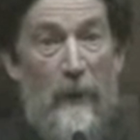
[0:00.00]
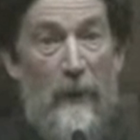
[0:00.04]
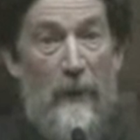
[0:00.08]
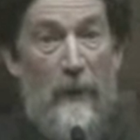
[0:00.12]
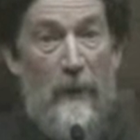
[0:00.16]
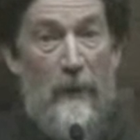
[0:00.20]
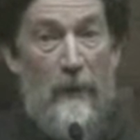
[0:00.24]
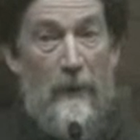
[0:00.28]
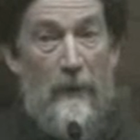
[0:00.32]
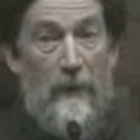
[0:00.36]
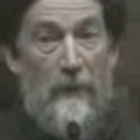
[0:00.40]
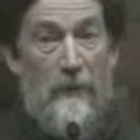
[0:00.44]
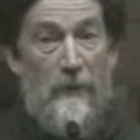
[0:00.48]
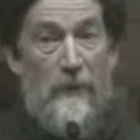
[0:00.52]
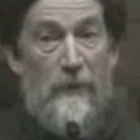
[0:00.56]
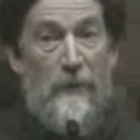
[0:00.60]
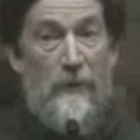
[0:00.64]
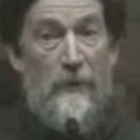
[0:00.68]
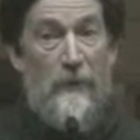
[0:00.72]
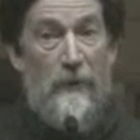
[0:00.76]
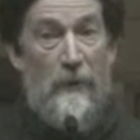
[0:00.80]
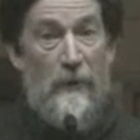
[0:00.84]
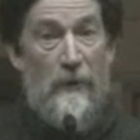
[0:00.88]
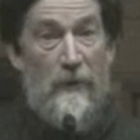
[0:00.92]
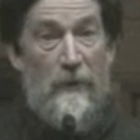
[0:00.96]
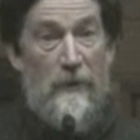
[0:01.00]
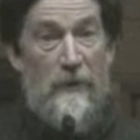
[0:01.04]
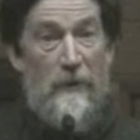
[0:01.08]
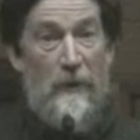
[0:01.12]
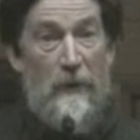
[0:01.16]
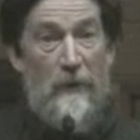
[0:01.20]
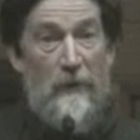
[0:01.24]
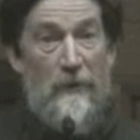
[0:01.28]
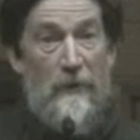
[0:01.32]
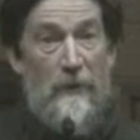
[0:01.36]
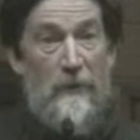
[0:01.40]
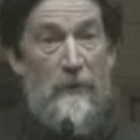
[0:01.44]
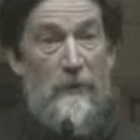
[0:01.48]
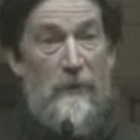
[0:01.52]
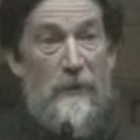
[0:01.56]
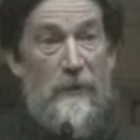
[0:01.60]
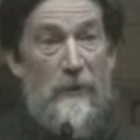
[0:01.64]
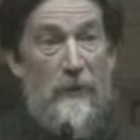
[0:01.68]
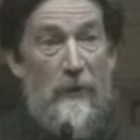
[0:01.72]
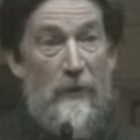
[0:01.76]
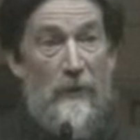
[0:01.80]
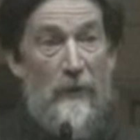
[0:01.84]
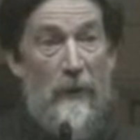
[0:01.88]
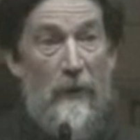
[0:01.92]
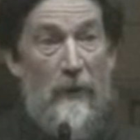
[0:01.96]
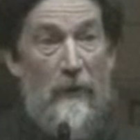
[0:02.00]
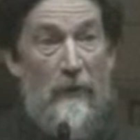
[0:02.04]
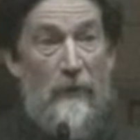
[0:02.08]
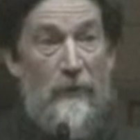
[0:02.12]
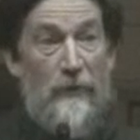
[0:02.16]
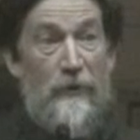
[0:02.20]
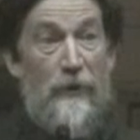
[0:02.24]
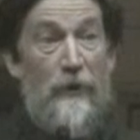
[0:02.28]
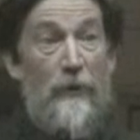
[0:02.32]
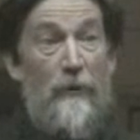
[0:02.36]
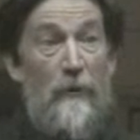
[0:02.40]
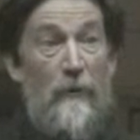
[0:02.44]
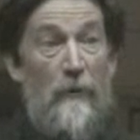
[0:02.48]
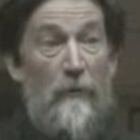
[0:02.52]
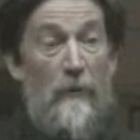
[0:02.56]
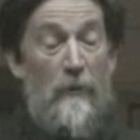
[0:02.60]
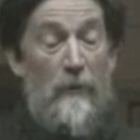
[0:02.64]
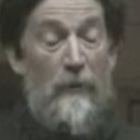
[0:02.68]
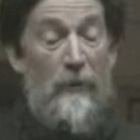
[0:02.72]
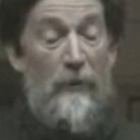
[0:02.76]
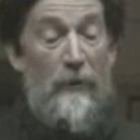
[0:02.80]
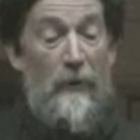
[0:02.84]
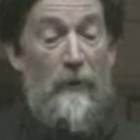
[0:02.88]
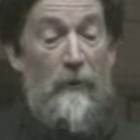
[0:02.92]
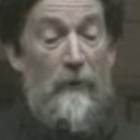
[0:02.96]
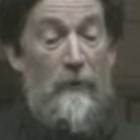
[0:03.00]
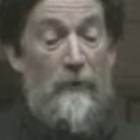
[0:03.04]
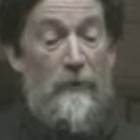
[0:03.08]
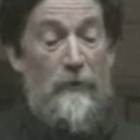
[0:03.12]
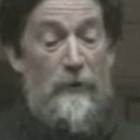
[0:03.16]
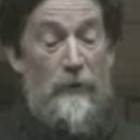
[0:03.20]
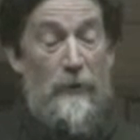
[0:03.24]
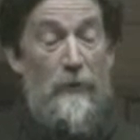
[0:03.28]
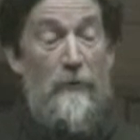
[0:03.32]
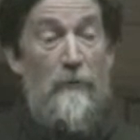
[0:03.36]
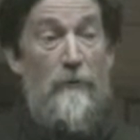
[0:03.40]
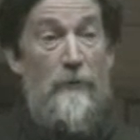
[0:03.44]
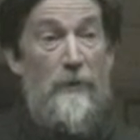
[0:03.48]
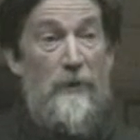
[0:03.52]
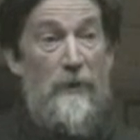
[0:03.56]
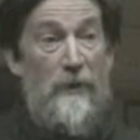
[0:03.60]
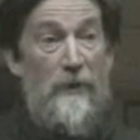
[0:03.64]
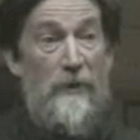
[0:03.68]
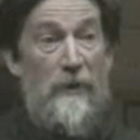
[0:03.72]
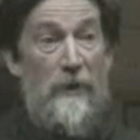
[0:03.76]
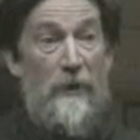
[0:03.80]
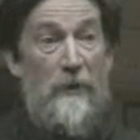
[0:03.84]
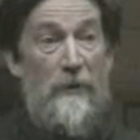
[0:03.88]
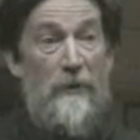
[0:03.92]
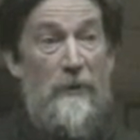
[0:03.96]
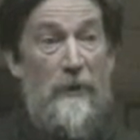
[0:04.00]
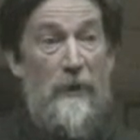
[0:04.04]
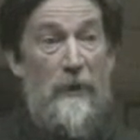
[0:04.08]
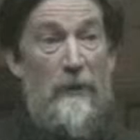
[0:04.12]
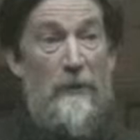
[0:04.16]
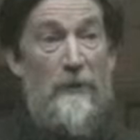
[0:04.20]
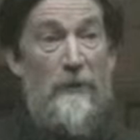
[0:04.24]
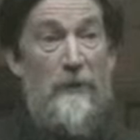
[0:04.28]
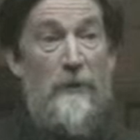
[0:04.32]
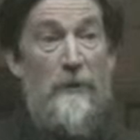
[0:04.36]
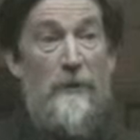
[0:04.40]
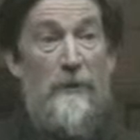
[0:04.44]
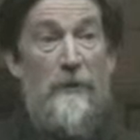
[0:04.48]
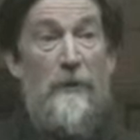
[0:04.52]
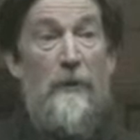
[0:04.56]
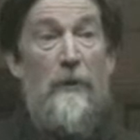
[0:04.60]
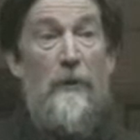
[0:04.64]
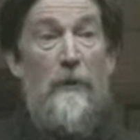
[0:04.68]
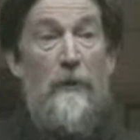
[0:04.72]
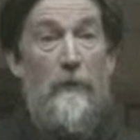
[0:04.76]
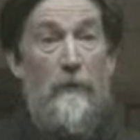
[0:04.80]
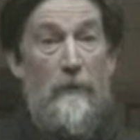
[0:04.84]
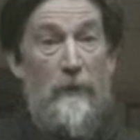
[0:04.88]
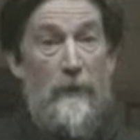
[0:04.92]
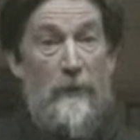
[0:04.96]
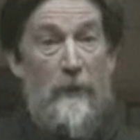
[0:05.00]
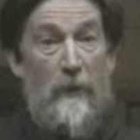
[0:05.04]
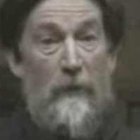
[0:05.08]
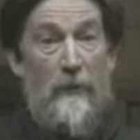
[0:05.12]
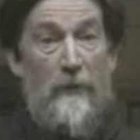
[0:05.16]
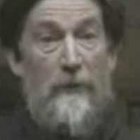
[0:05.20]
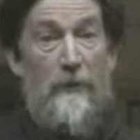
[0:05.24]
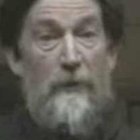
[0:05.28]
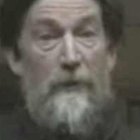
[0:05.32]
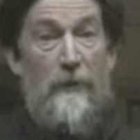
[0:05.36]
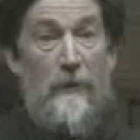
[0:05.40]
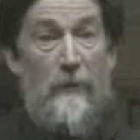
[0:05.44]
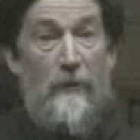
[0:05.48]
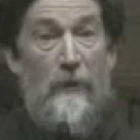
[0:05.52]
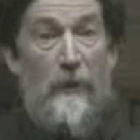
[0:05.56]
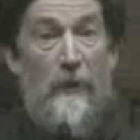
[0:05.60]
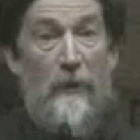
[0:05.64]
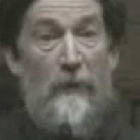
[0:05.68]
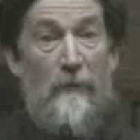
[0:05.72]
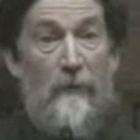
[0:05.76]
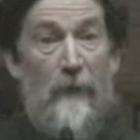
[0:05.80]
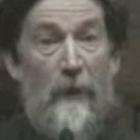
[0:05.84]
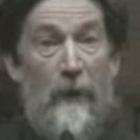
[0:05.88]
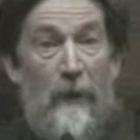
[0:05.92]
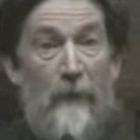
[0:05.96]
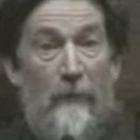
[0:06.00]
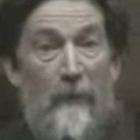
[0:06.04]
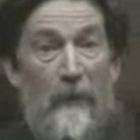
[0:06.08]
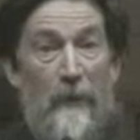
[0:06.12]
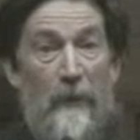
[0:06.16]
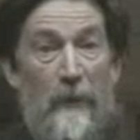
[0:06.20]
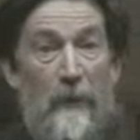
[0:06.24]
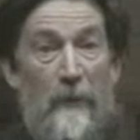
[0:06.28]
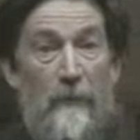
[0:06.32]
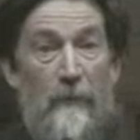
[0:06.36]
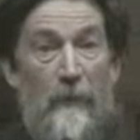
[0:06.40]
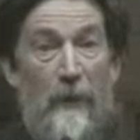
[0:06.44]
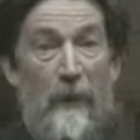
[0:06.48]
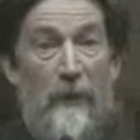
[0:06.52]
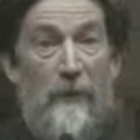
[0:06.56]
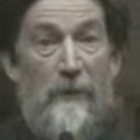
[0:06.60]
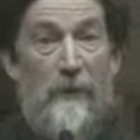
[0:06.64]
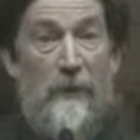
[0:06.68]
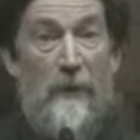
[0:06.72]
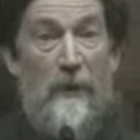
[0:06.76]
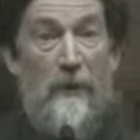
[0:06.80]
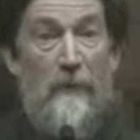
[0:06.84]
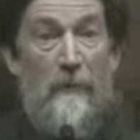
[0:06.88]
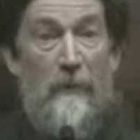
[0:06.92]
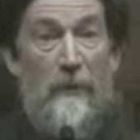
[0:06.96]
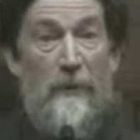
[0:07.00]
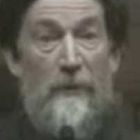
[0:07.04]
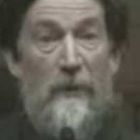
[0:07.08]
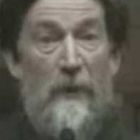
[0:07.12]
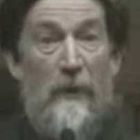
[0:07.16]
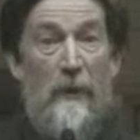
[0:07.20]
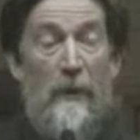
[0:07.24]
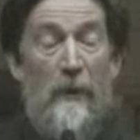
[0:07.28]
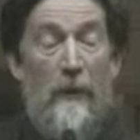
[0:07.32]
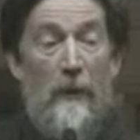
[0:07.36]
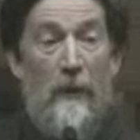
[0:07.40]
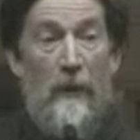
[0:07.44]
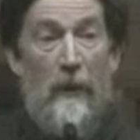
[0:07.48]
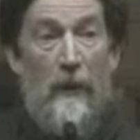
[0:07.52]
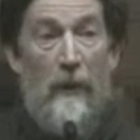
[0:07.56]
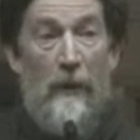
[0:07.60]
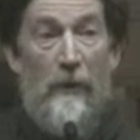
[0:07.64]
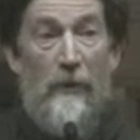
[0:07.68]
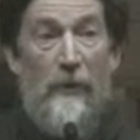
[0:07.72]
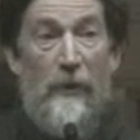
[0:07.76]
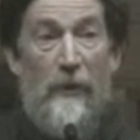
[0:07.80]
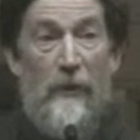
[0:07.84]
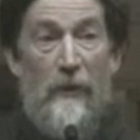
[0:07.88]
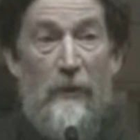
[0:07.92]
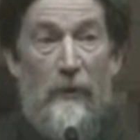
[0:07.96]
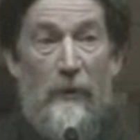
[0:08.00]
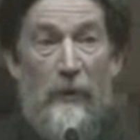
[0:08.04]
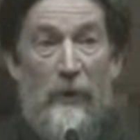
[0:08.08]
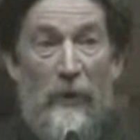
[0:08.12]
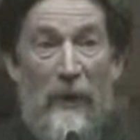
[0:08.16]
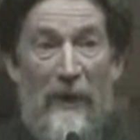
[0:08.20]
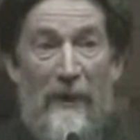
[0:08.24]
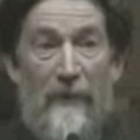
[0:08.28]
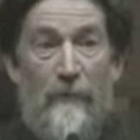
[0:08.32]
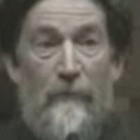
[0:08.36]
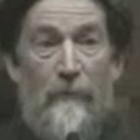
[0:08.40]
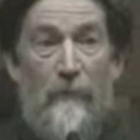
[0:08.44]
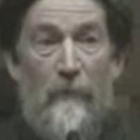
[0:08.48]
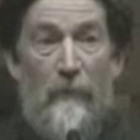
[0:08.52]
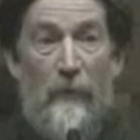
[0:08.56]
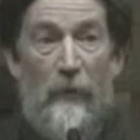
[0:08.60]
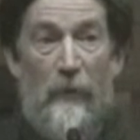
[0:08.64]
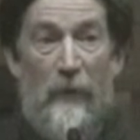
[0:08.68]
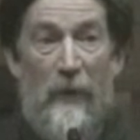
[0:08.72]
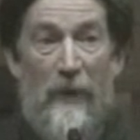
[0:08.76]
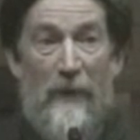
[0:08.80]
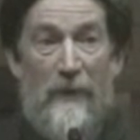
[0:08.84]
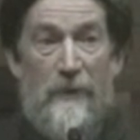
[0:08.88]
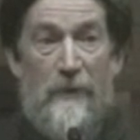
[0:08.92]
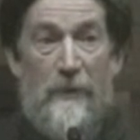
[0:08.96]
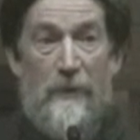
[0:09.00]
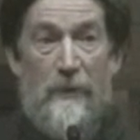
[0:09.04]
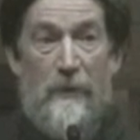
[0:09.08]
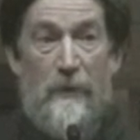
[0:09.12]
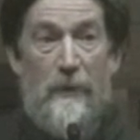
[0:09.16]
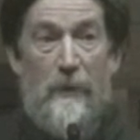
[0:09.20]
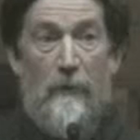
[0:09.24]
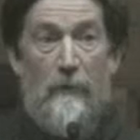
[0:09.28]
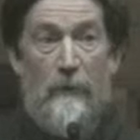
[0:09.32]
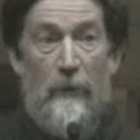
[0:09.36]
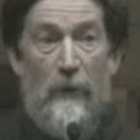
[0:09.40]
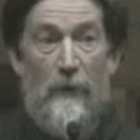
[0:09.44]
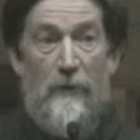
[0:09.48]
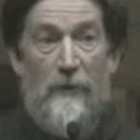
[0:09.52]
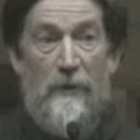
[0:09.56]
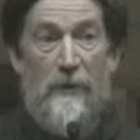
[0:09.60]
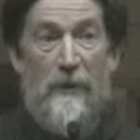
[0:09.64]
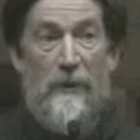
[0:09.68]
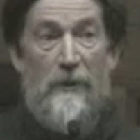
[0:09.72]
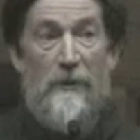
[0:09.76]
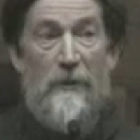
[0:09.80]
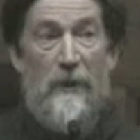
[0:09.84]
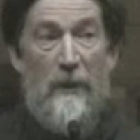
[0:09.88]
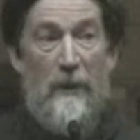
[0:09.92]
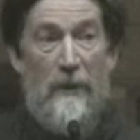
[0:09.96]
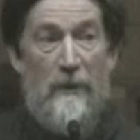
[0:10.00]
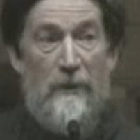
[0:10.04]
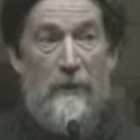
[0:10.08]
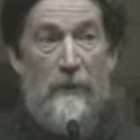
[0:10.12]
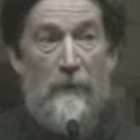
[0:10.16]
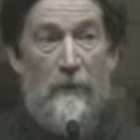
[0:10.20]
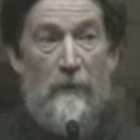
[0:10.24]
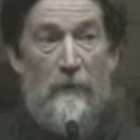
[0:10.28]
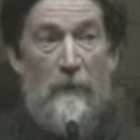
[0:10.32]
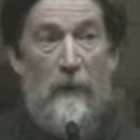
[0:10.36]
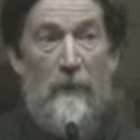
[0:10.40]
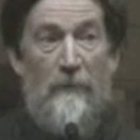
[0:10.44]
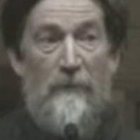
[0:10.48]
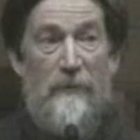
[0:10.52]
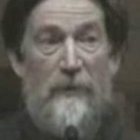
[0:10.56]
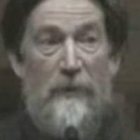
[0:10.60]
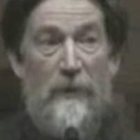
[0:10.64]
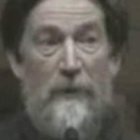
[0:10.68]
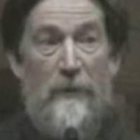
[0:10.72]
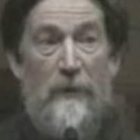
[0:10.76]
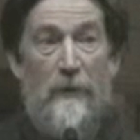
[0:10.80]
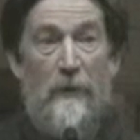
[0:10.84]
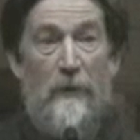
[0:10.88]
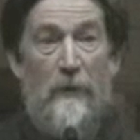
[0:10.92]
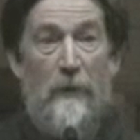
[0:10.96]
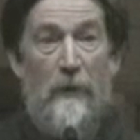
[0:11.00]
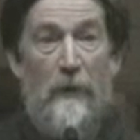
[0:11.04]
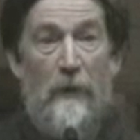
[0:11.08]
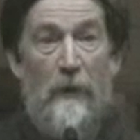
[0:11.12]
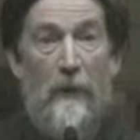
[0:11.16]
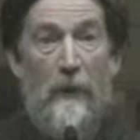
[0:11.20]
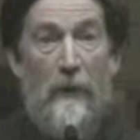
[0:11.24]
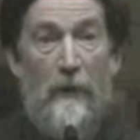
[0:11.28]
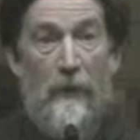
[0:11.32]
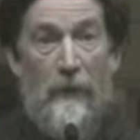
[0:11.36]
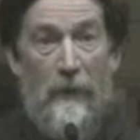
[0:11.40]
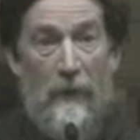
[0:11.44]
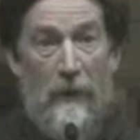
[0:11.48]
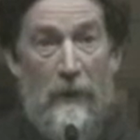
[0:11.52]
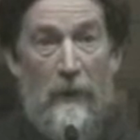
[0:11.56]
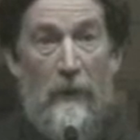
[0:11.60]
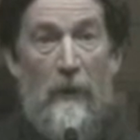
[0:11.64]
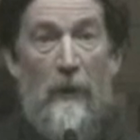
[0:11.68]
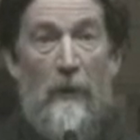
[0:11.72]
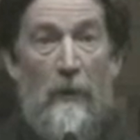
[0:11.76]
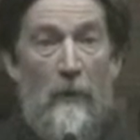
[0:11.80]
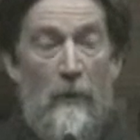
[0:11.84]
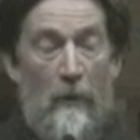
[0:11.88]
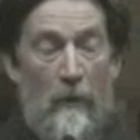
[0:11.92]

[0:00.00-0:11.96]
pays the consultants, that chooses the consultants who are going to do the environmental impact statement. I think that process has corrupted the